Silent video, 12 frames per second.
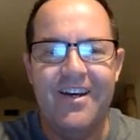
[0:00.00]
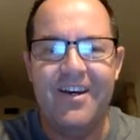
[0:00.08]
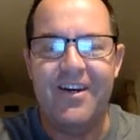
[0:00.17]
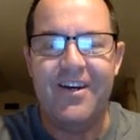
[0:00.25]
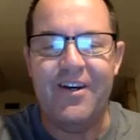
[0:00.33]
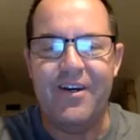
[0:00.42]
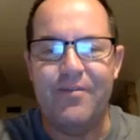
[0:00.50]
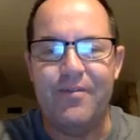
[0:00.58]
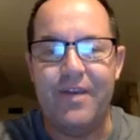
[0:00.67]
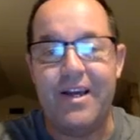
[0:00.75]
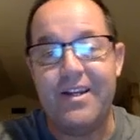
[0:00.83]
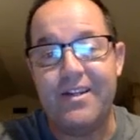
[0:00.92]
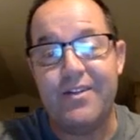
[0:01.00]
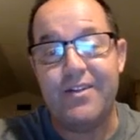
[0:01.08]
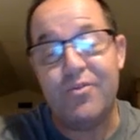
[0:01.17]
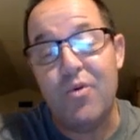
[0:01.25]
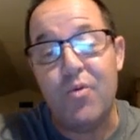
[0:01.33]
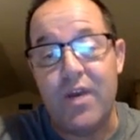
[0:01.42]
It's
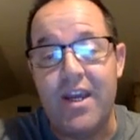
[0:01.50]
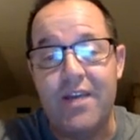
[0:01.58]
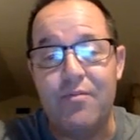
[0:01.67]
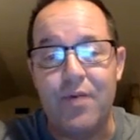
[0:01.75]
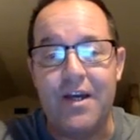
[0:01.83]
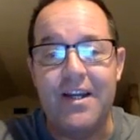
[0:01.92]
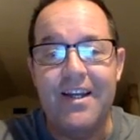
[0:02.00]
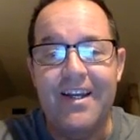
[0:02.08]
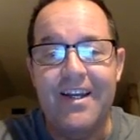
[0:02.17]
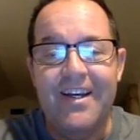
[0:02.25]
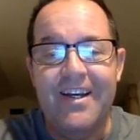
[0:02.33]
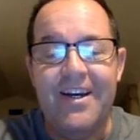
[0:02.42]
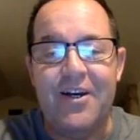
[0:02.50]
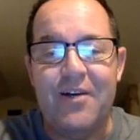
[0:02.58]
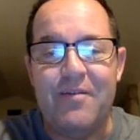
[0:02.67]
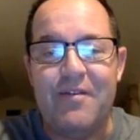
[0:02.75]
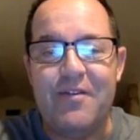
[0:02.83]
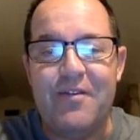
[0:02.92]
what we need, but
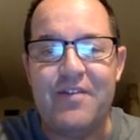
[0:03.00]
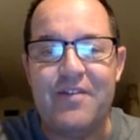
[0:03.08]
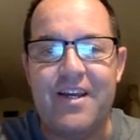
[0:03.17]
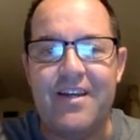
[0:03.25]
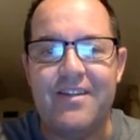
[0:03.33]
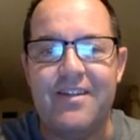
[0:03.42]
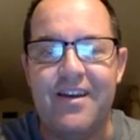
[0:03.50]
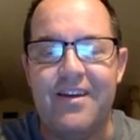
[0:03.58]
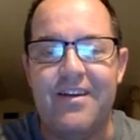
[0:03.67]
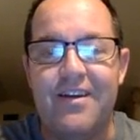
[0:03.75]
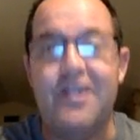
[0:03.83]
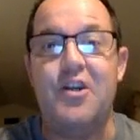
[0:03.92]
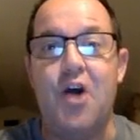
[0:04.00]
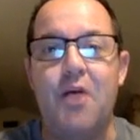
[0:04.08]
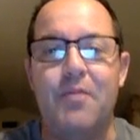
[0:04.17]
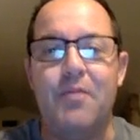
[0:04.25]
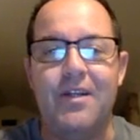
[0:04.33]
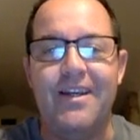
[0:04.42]
it feels like it's an
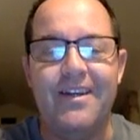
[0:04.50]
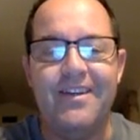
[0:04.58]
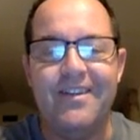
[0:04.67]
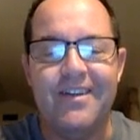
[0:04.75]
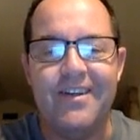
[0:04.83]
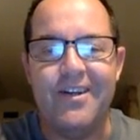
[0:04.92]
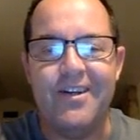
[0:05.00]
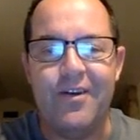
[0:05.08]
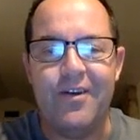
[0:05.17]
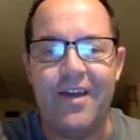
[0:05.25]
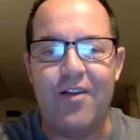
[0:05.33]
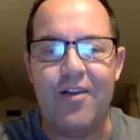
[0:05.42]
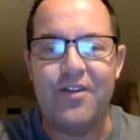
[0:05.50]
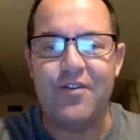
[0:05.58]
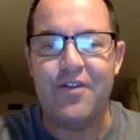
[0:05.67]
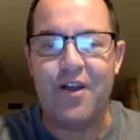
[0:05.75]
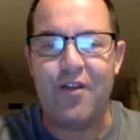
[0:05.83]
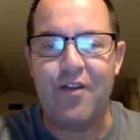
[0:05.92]
anomaly here in
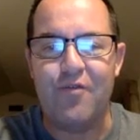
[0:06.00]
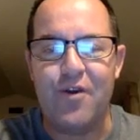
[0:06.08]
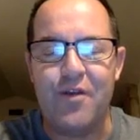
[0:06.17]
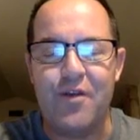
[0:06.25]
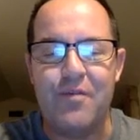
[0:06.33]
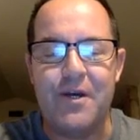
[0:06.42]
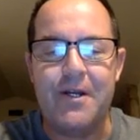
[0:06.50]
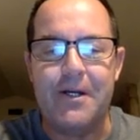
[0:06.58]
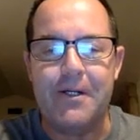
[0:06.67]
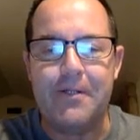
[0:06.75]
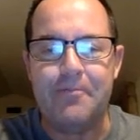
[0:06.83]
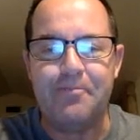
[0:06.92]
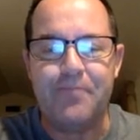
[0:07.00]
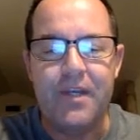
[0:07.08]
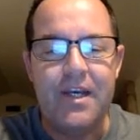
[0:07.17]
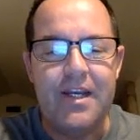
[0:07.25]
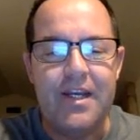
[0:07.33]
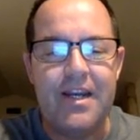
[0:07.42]
Southern California. But
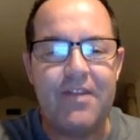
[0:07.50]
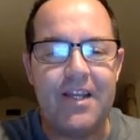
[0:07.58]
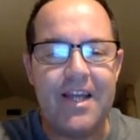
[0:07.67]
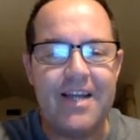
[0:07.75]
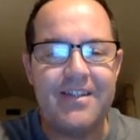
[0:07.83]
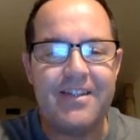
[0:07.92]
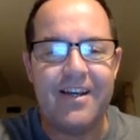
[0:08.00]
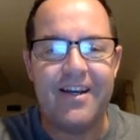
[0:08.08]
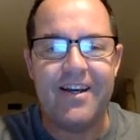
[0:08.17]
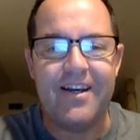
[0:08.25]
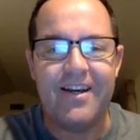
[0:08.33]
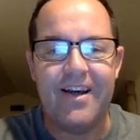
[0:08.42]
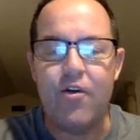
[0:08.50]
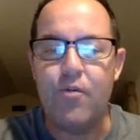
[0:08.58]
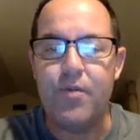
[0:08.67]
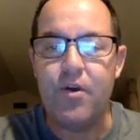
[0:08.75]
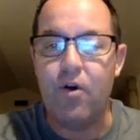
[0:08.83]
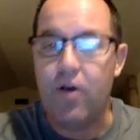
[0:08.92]
nevertheless, I
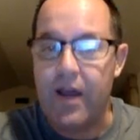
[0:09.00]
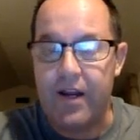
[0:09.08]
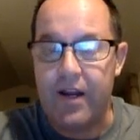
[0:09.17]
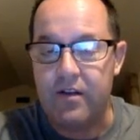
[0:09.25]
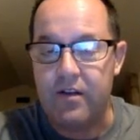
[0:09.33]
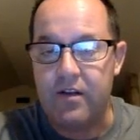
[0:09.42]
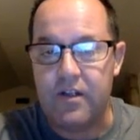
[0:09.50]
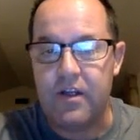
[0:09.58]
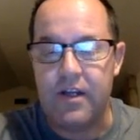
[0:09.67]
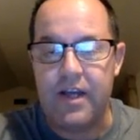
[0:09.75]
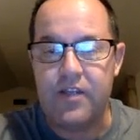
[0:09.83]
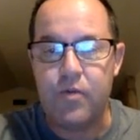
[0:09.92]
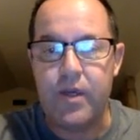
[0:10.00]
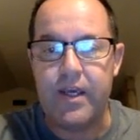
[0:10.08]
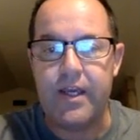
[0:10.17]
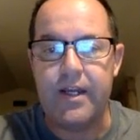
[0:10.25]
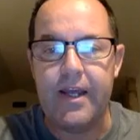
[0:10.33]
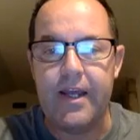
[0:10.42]
hope you all had a nice
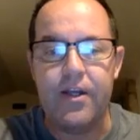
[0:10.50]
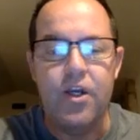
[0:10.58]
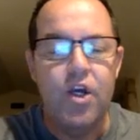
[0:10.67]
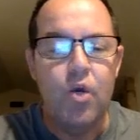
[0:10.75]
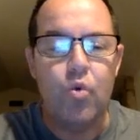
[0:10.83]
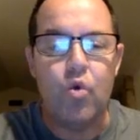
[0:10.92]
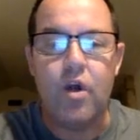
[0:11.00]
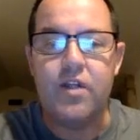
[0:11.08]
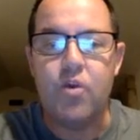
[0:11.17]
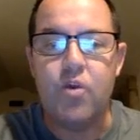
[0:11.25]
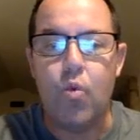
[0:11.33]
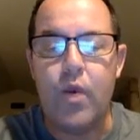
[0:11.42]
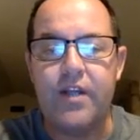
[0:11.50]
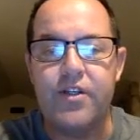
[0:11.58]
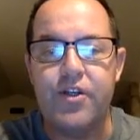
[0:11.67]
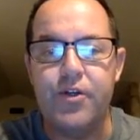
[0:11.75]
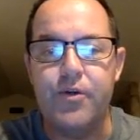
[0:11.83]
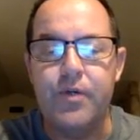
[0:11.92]
weekend, and we're on to week
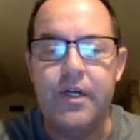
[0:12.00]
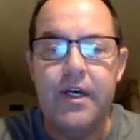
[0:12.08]
2.